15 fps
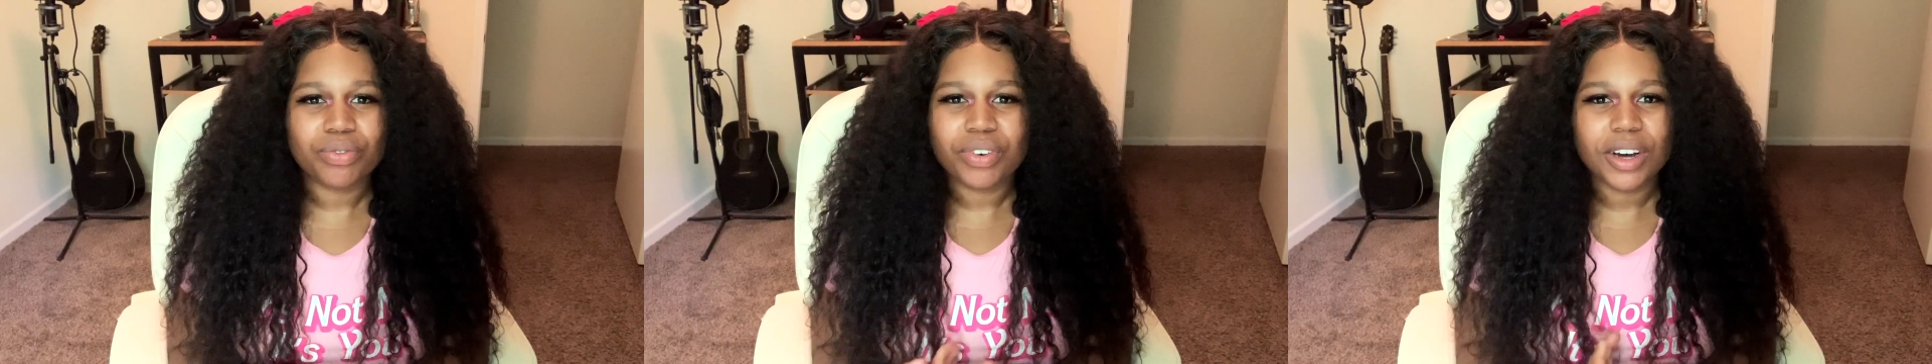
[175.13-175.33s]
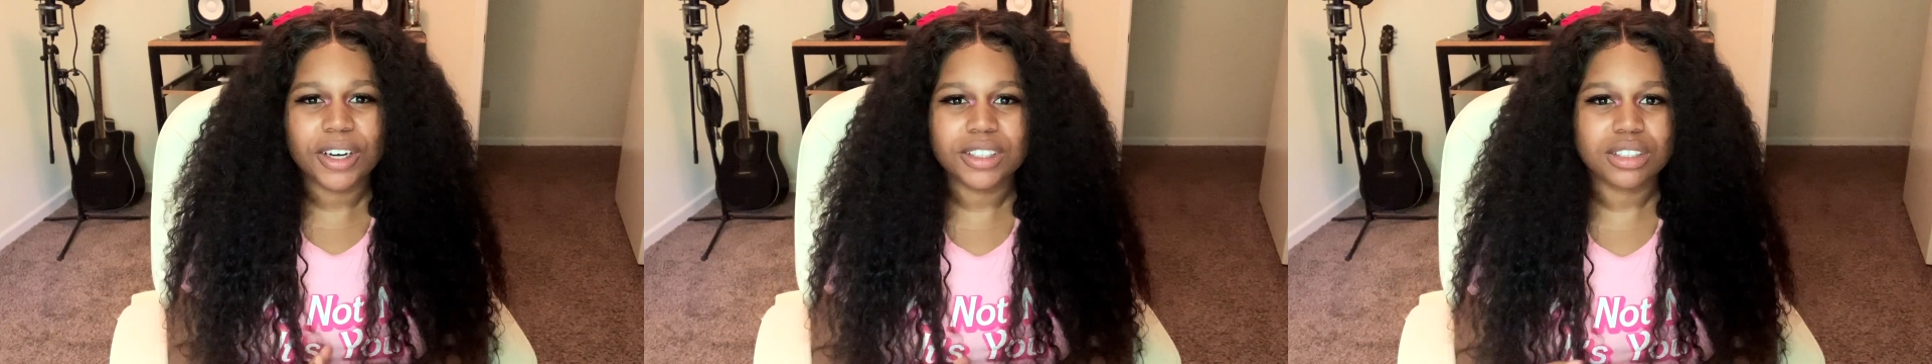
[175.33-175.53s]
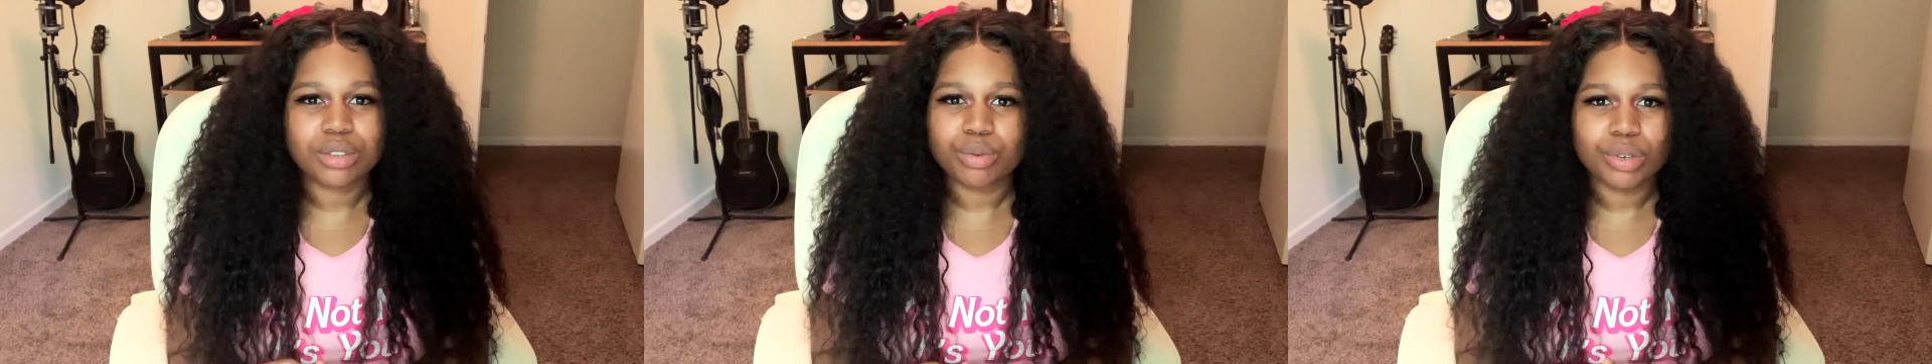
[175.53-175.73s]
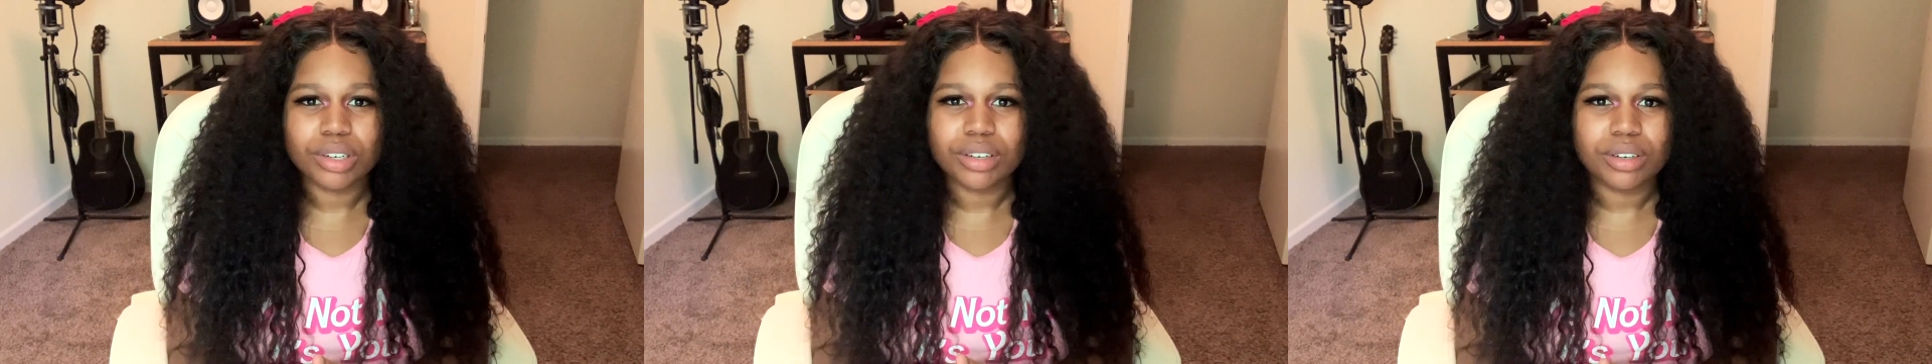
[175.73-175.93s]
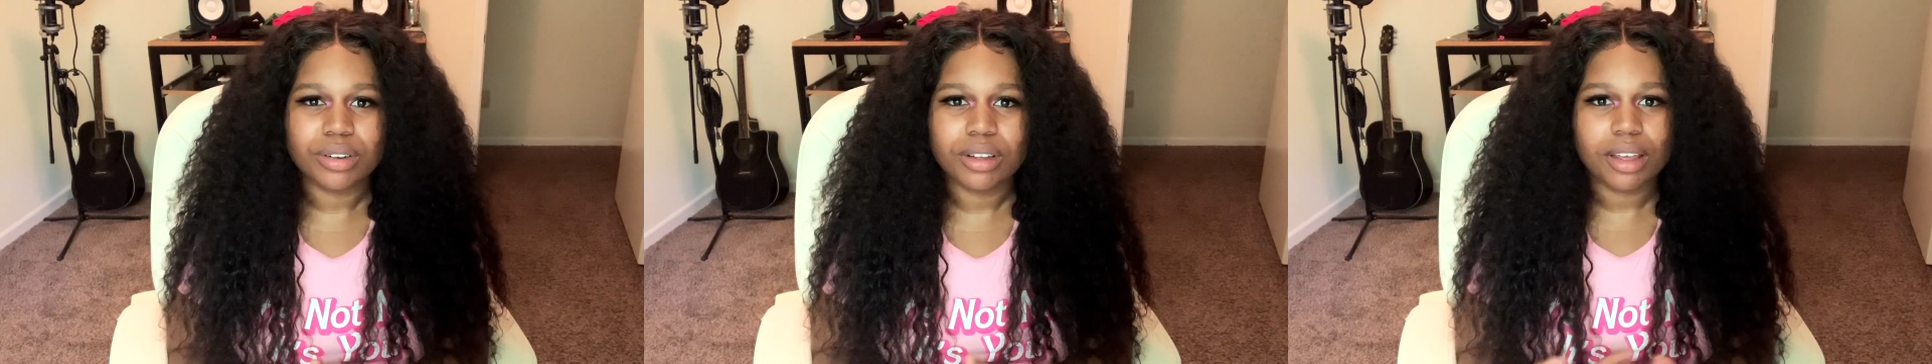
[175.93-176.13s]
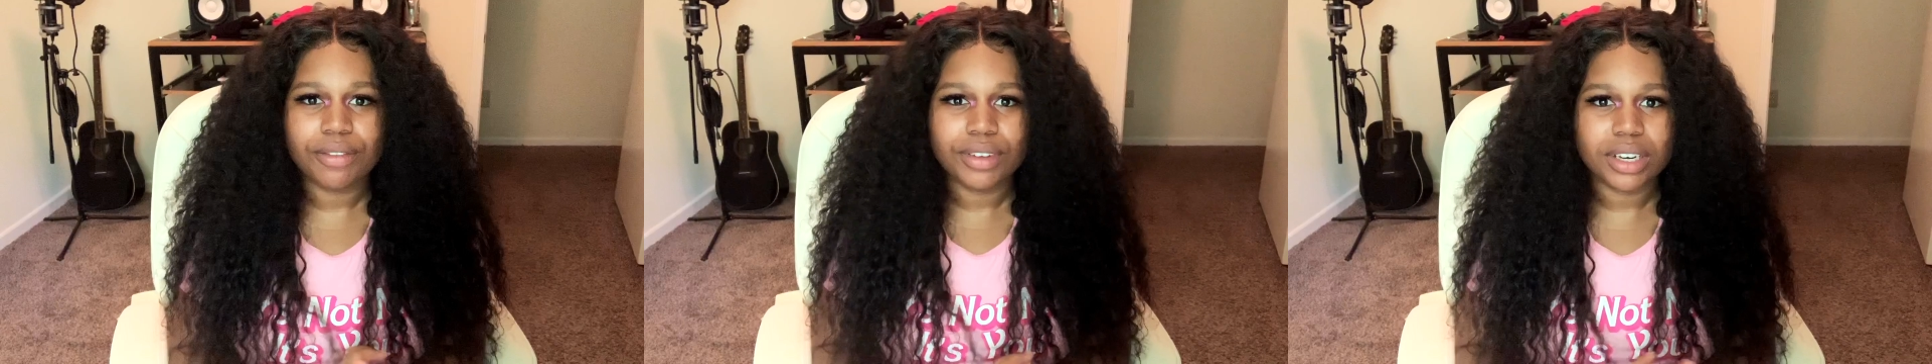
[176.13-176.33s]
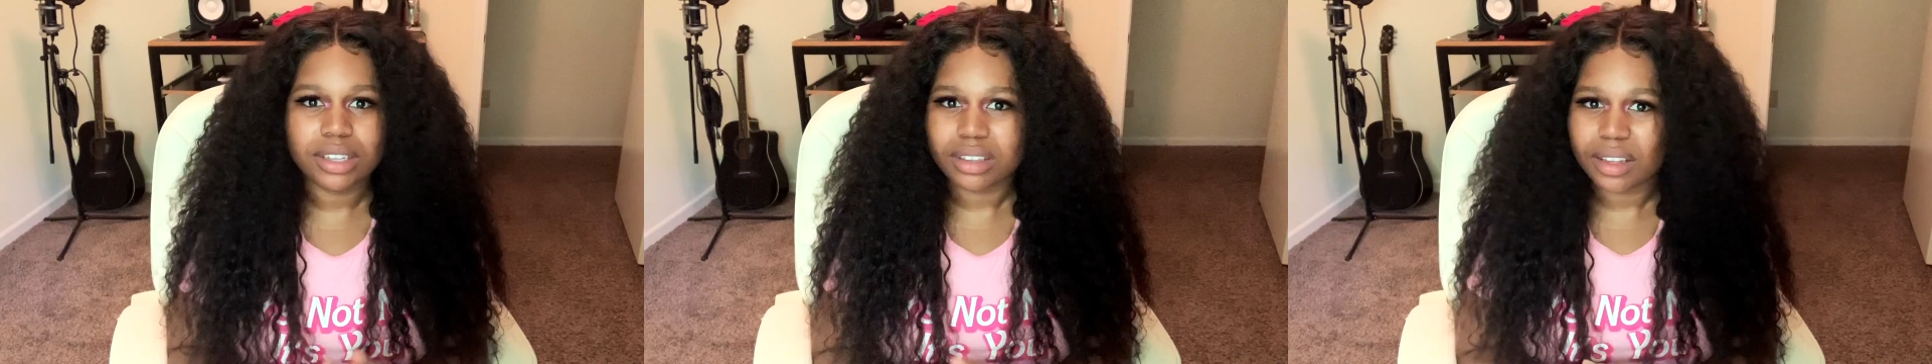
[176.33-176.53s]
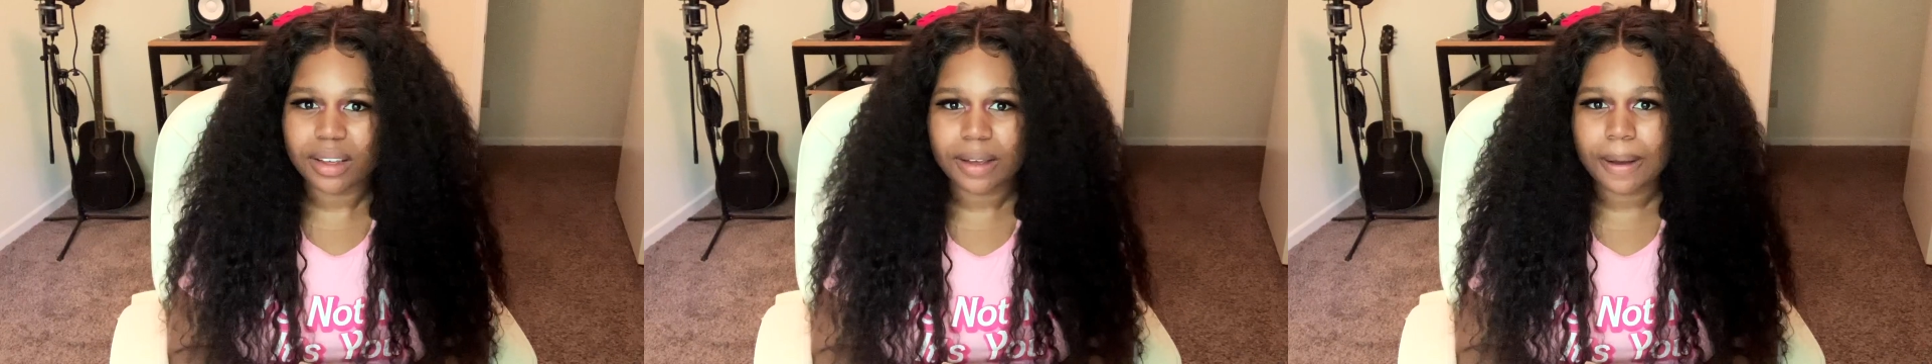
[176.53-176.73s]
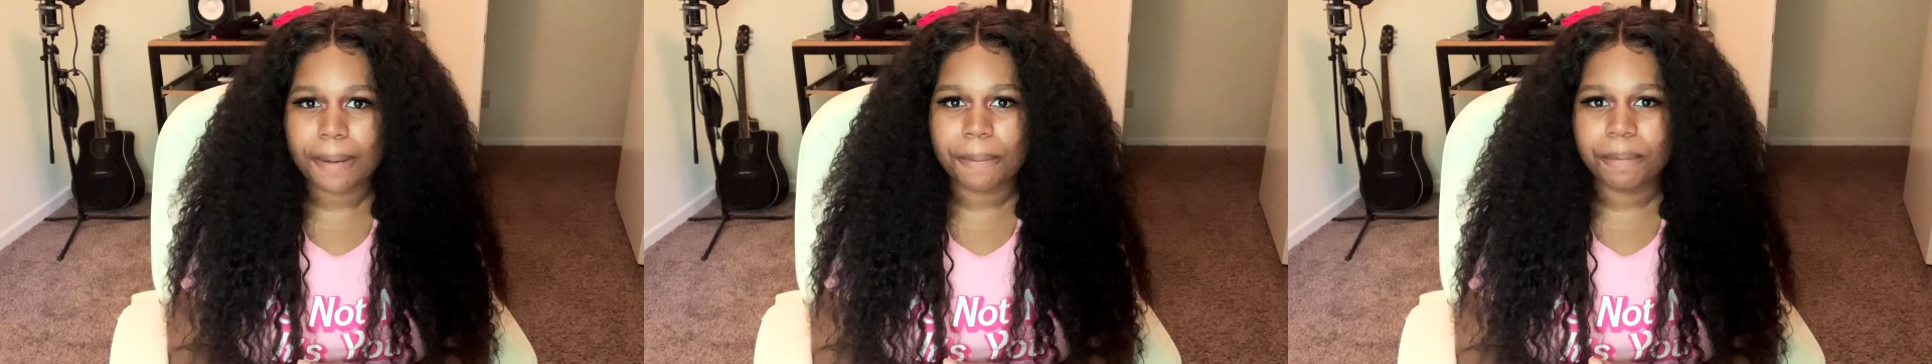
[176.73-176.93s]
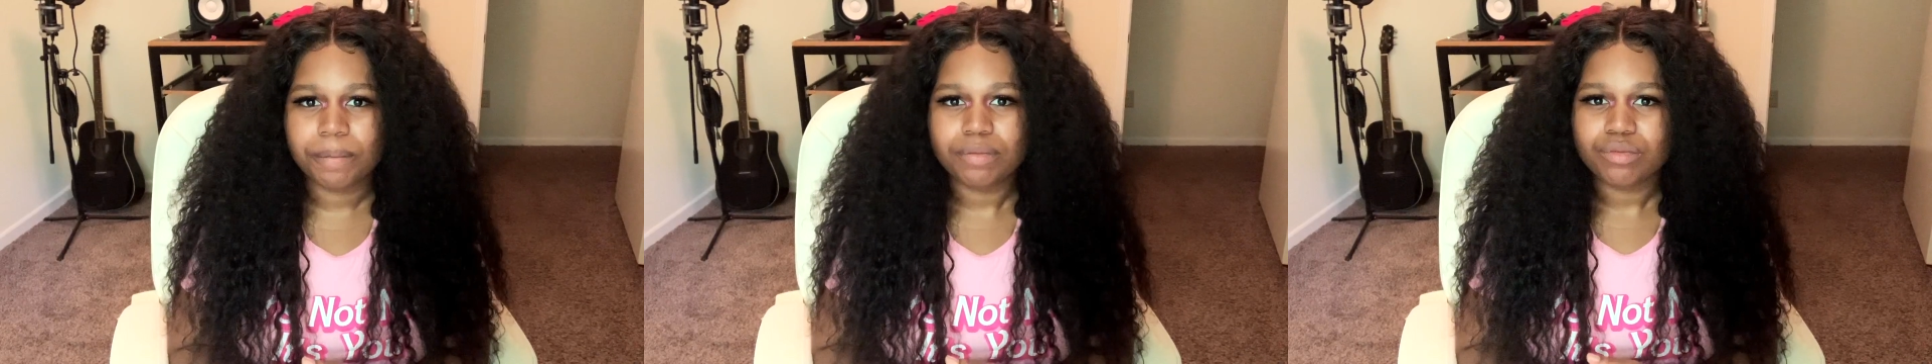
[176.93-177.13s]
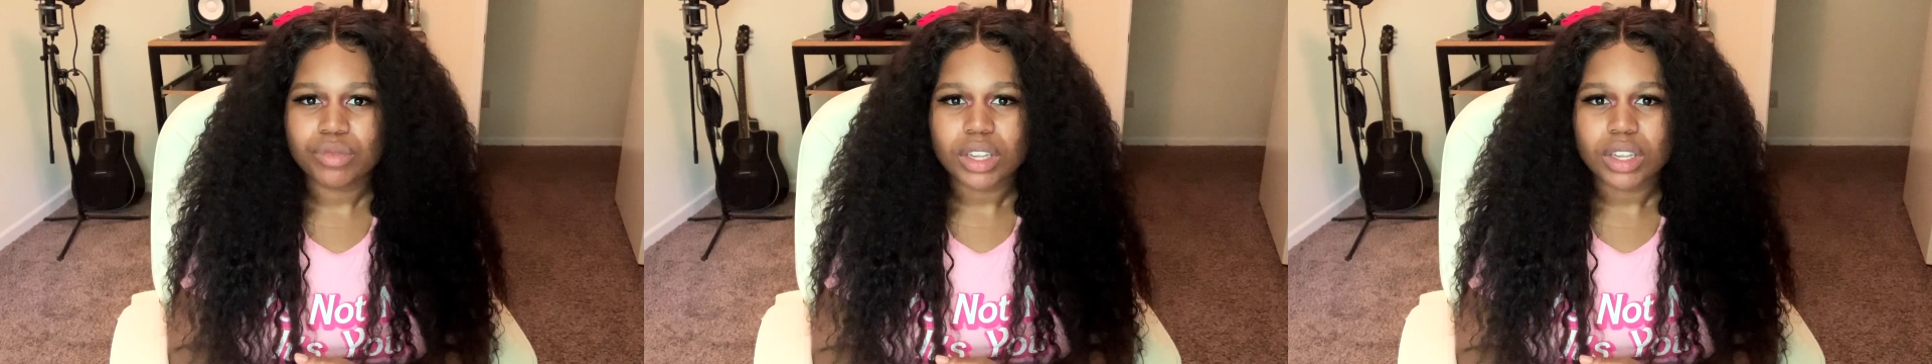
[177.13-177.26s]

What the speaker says: fudge swirl, if anything.